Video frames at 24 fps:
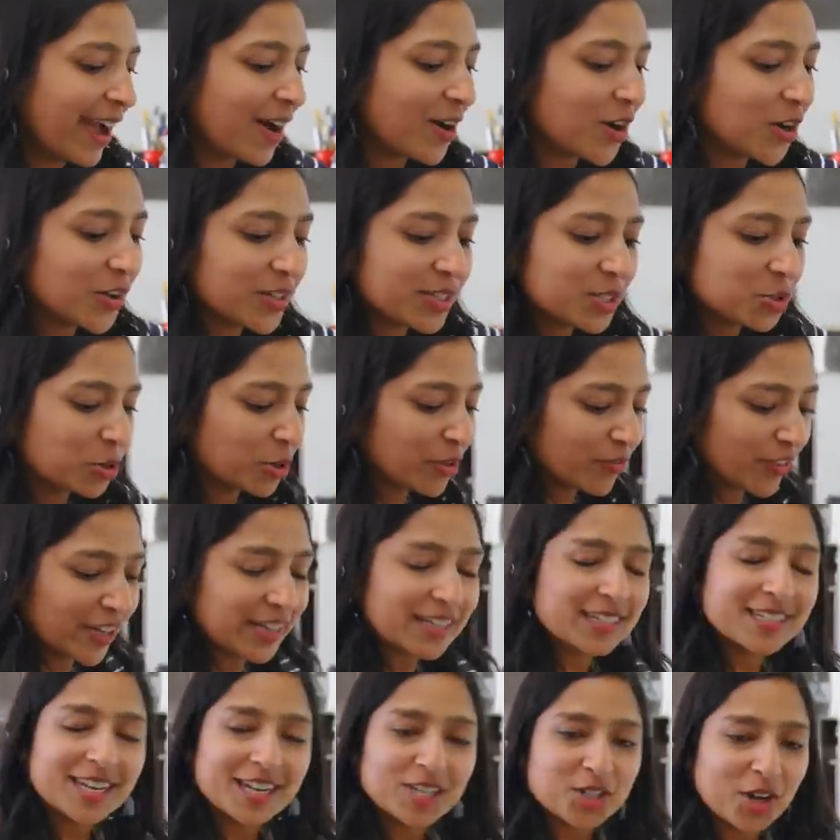and now it's sort of
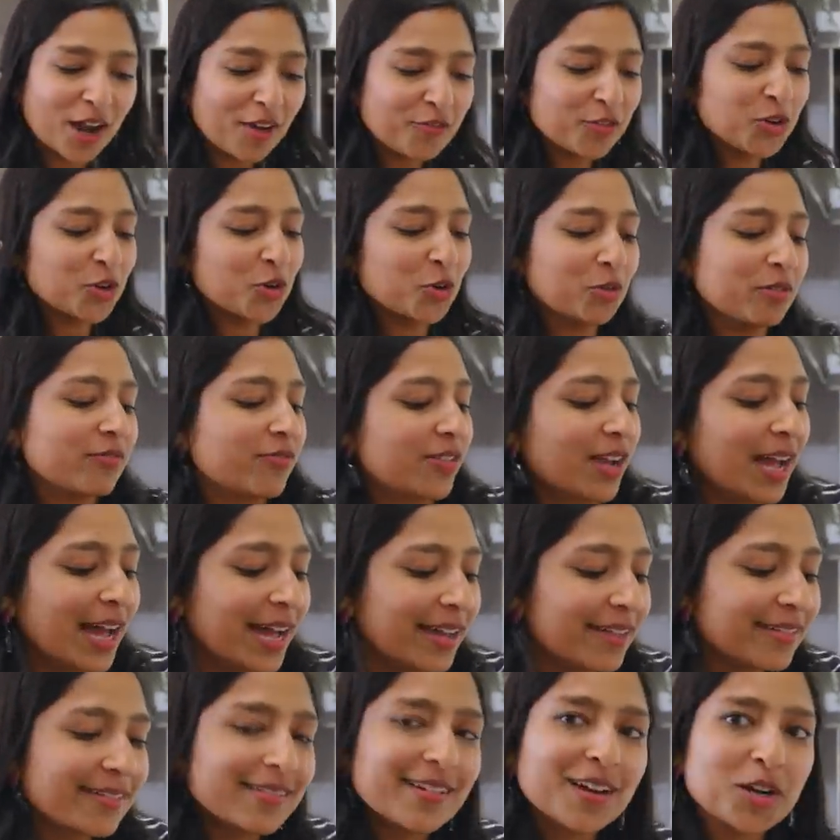like deja vu. We've
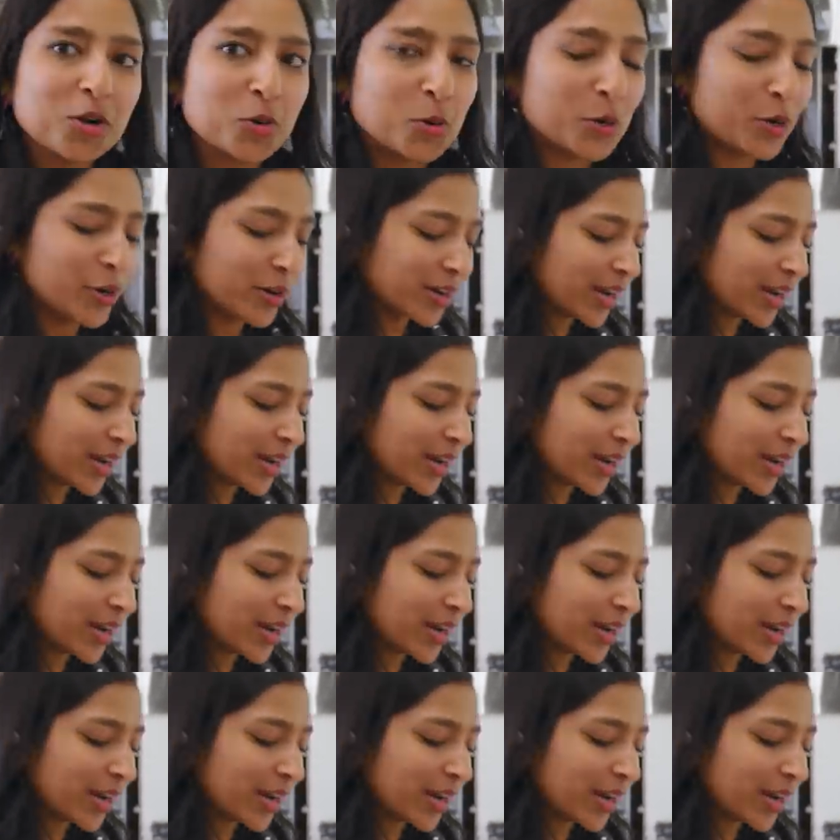got a